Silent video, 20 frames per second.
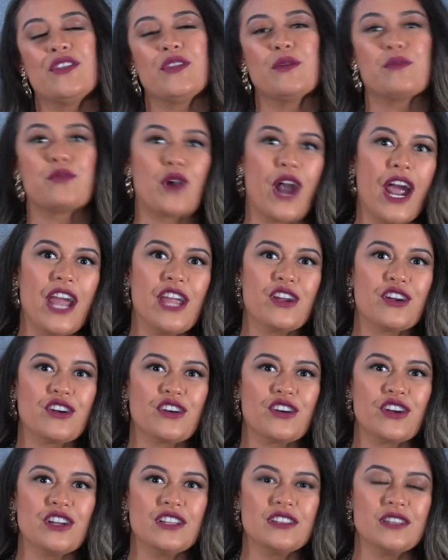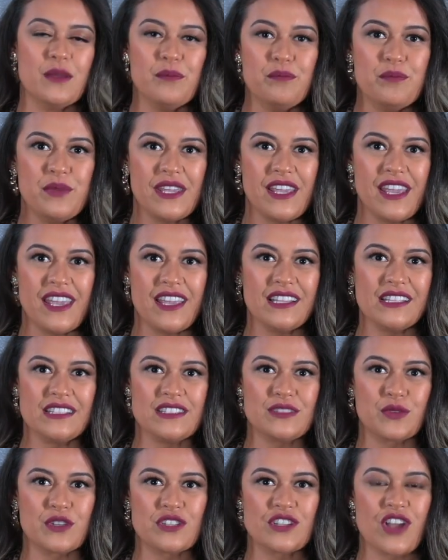the prior
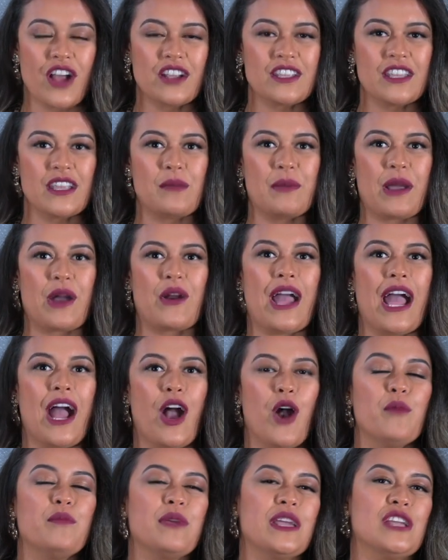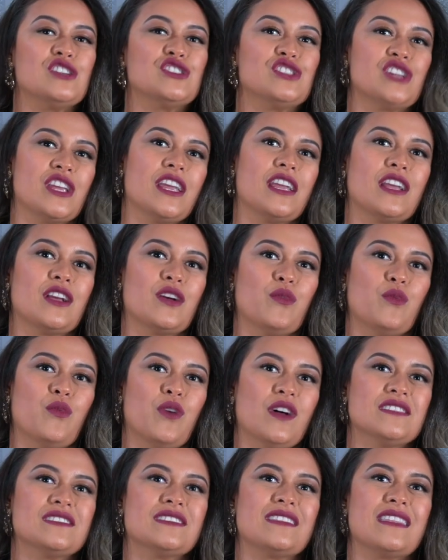Olympians were talking about how Beijing
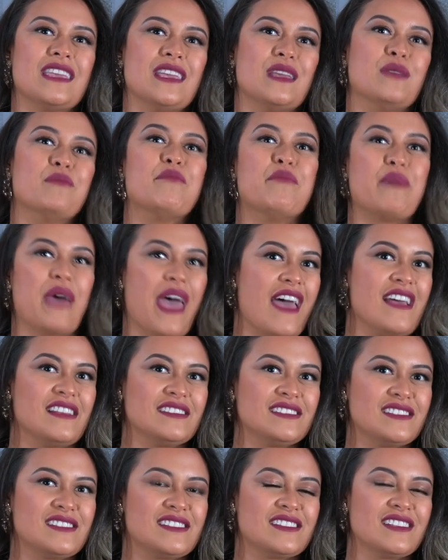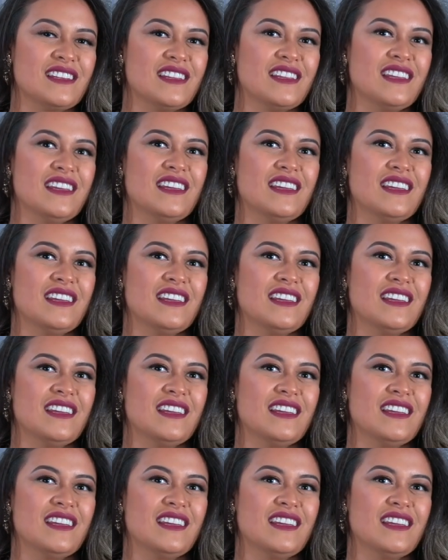was the best